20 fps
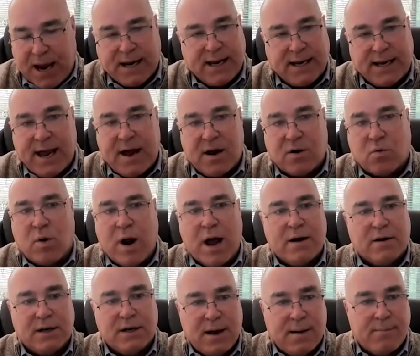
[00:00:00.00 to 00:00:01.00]
account and
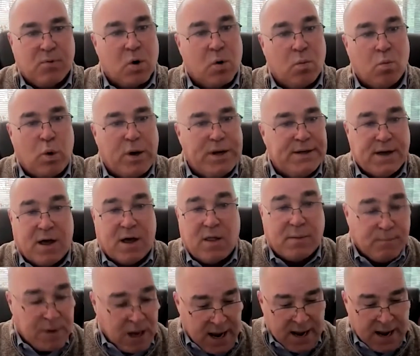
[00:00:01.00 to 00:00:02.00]
routing number, and we tell
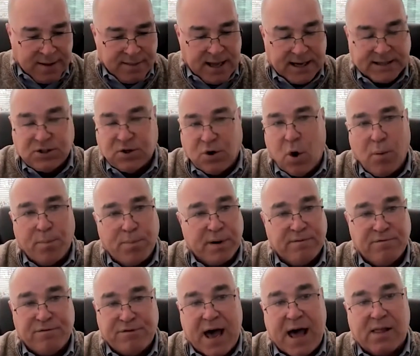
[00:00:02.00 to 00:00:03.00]
them that's
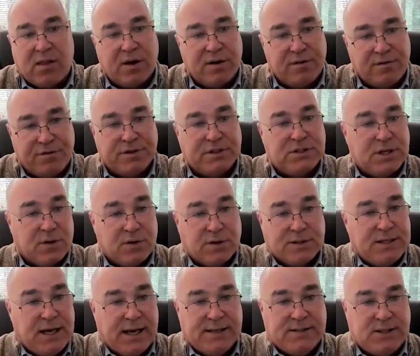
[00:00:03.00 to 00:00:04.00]
open, valid,
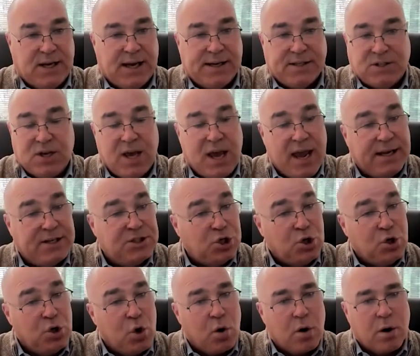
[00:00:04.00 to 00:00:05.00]
facilitates
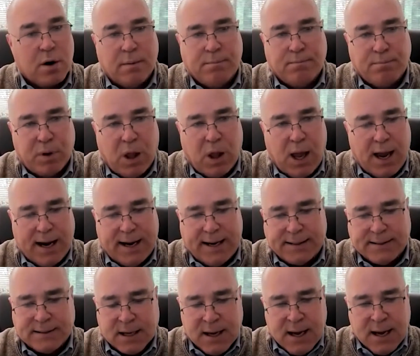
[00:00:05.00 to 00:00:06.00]
ACH, you're
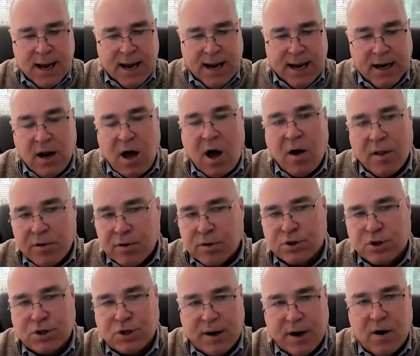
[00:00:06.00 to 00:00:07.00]
compliant. In other
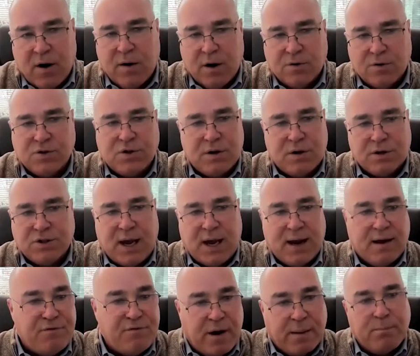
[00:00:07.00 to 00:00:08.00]
scenarios, they're saying,
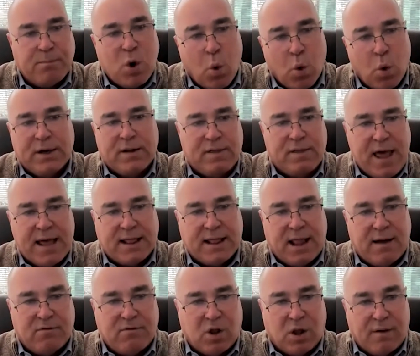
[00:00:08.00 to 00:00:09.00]
if I'm going to that
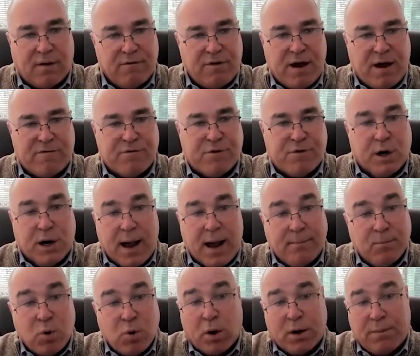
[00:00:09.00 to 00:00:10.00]
level of effort,
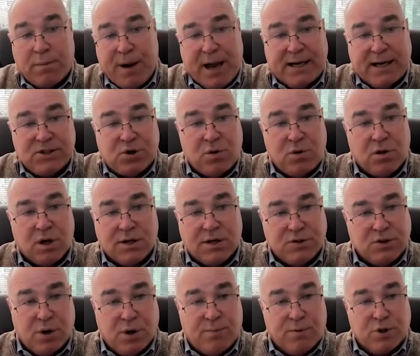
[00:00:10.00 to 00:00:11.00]
I'm going to pass you the
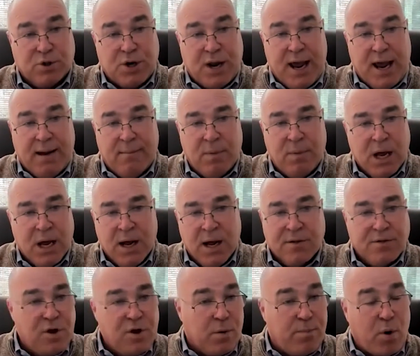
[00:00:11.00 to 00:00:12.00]
consumer's name,
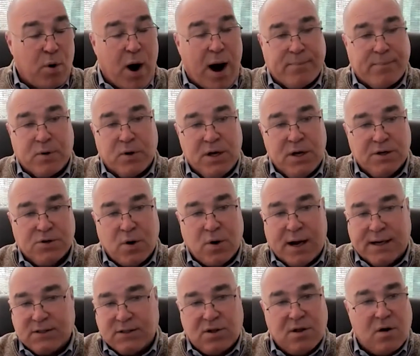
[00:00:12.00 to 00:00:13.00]
their property
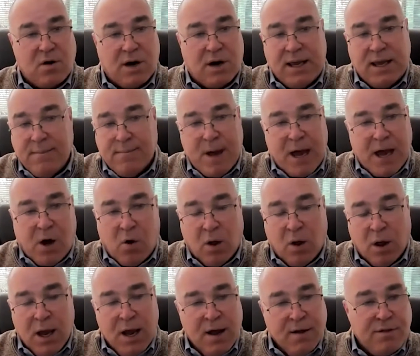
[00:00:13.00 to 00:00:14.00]
address, their
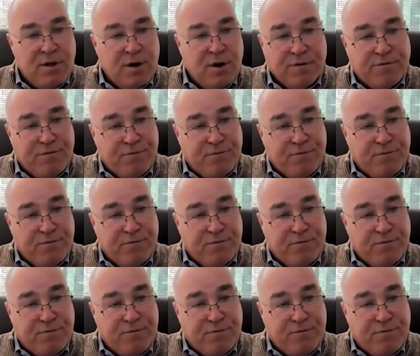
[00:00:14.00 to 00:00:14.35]
email, their